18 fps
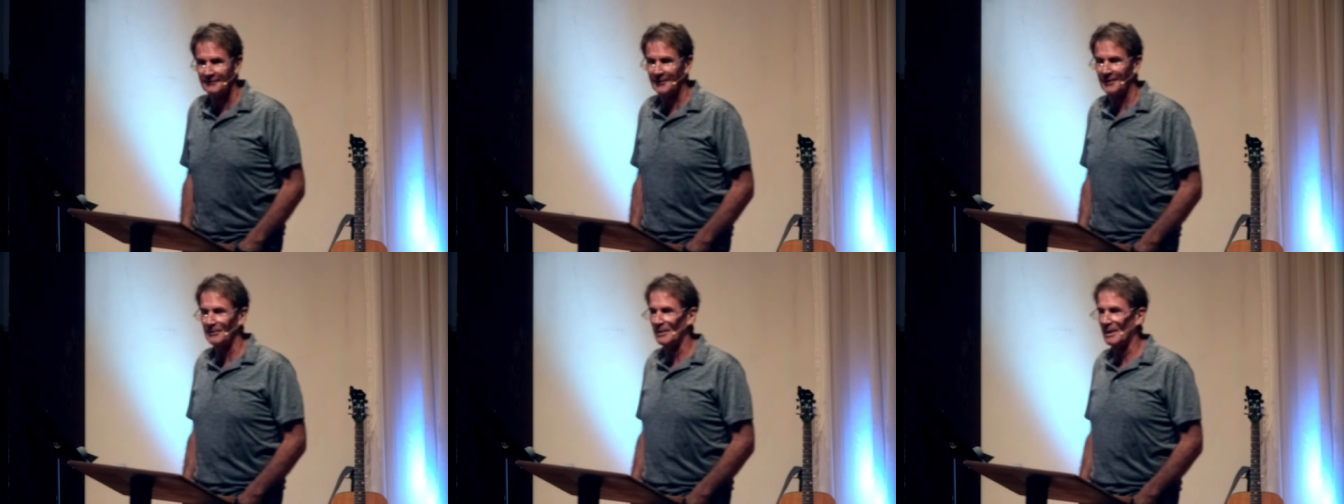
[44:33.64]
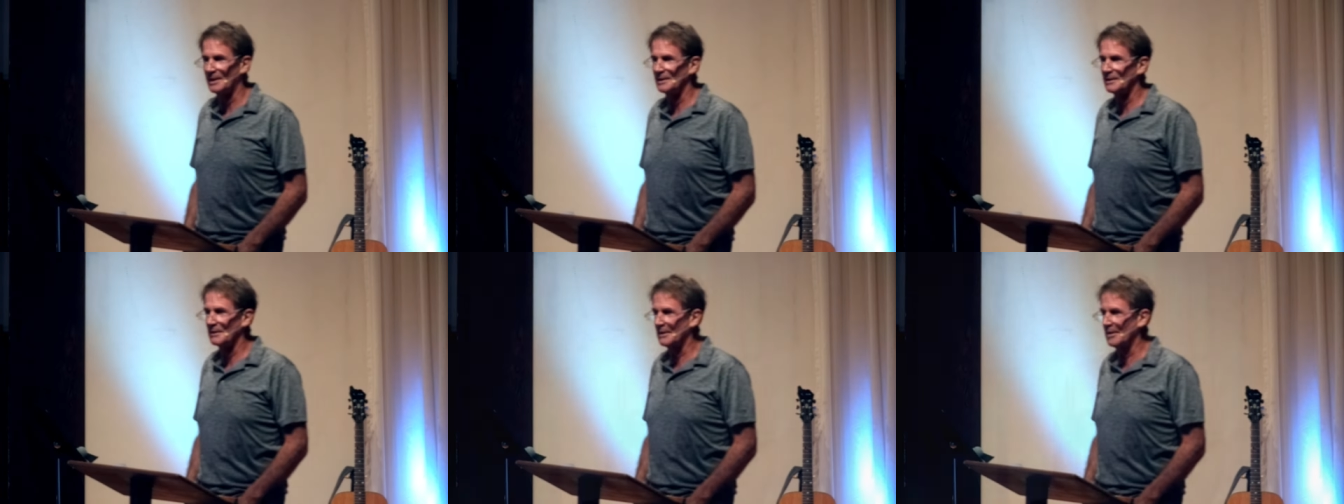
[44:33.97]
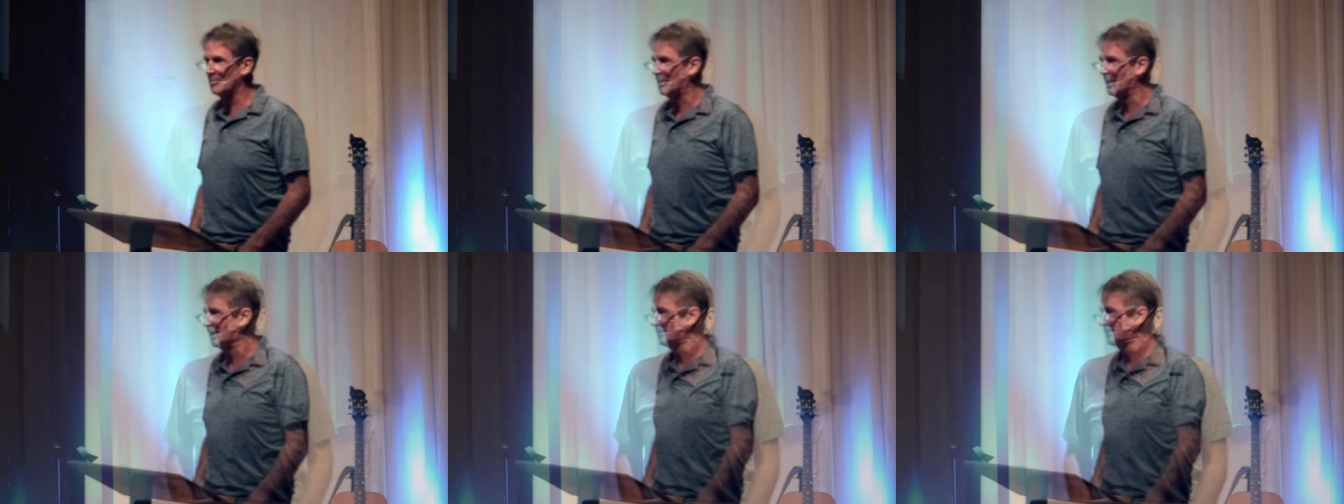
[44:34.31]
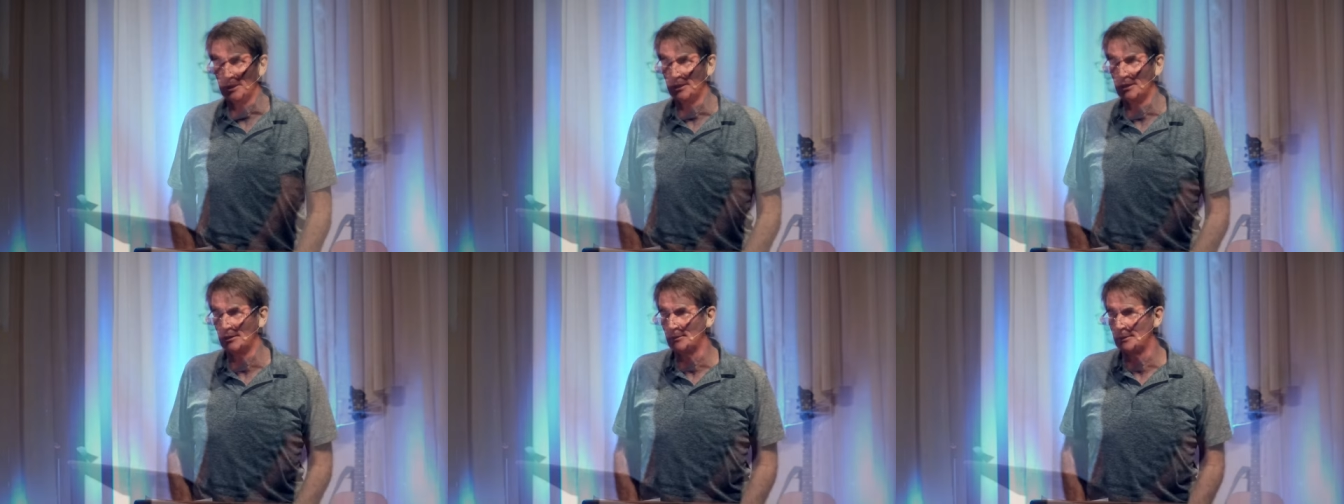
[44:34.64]
If you want to go to the
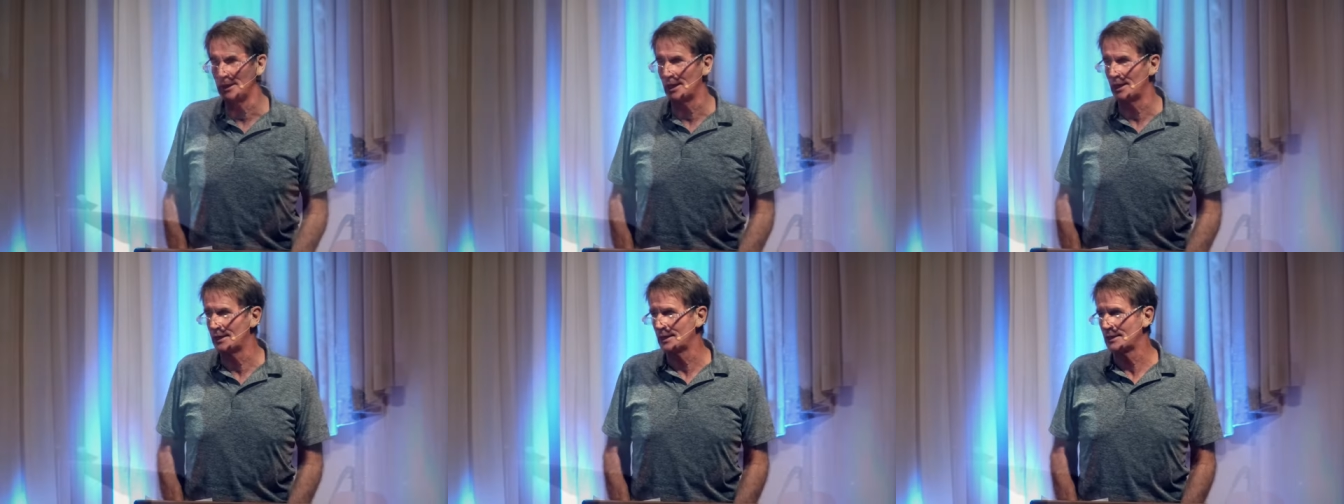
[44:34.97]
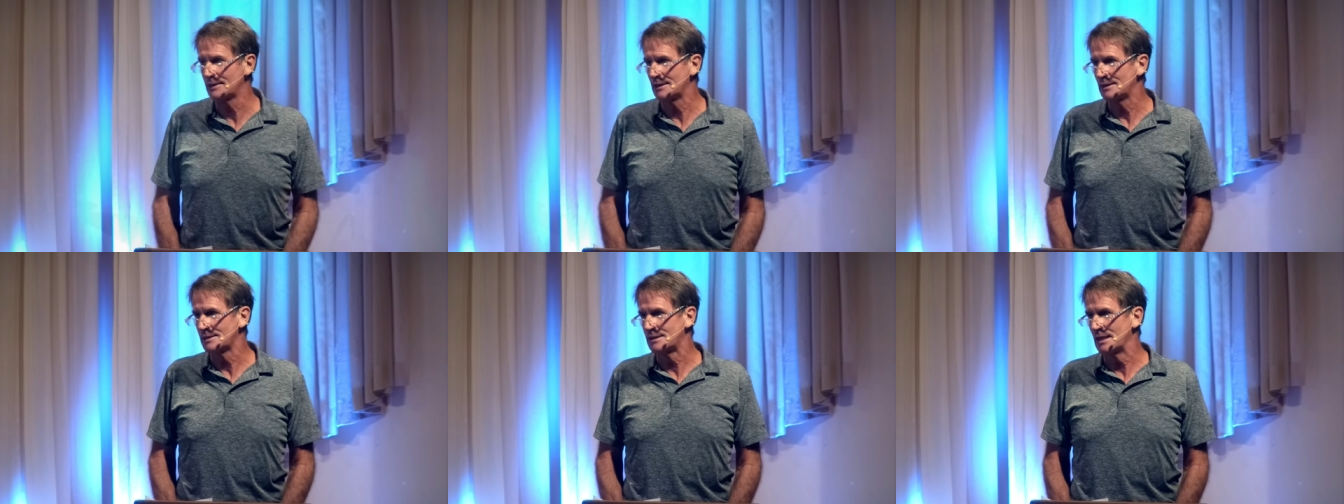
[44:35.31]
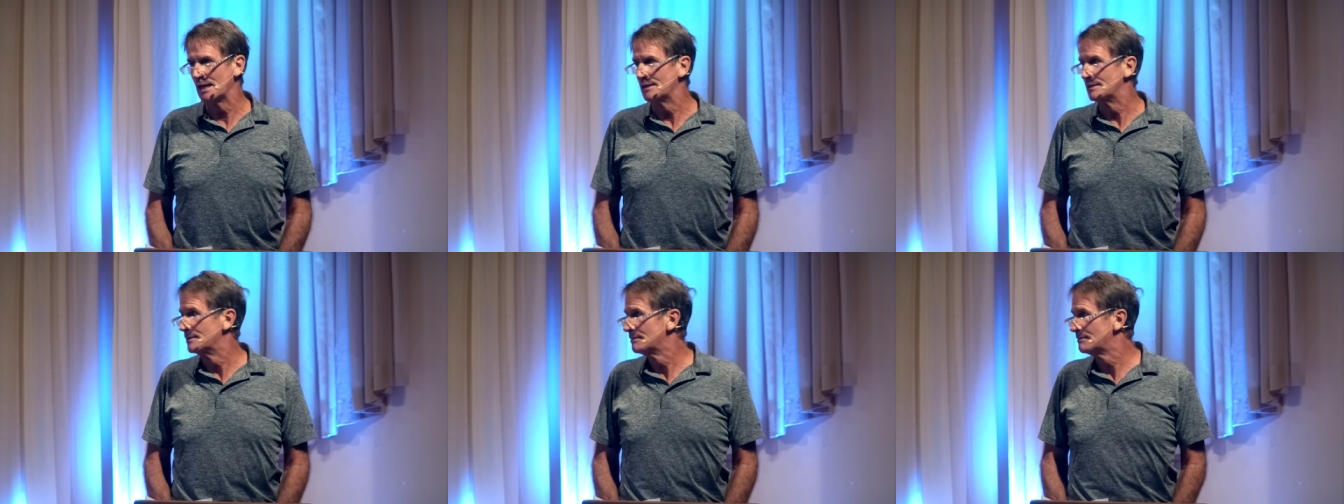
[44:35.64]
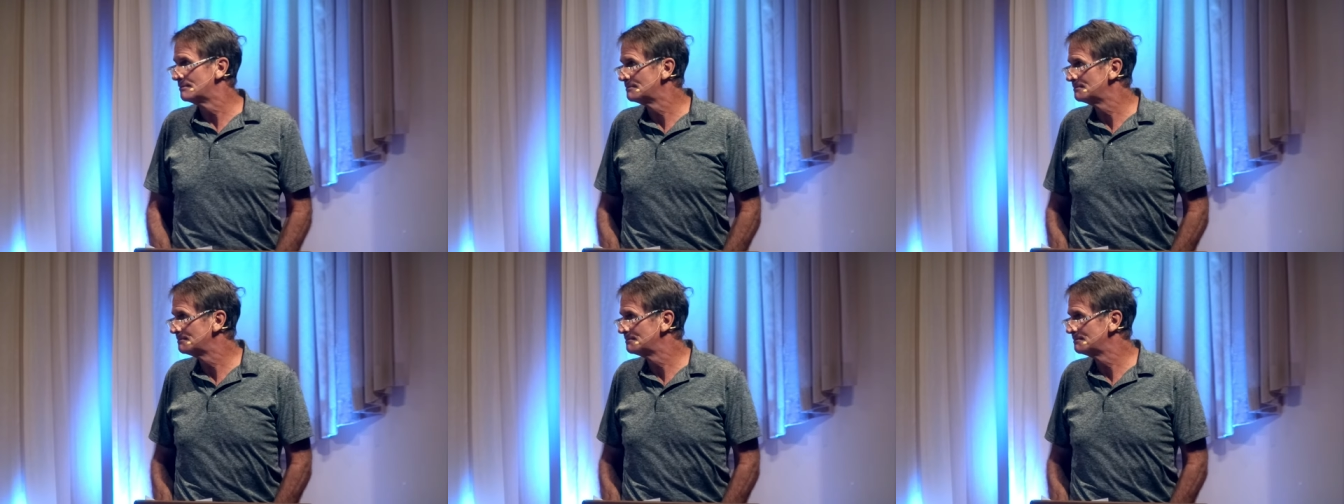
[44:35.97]
barbecue, we got to get this done.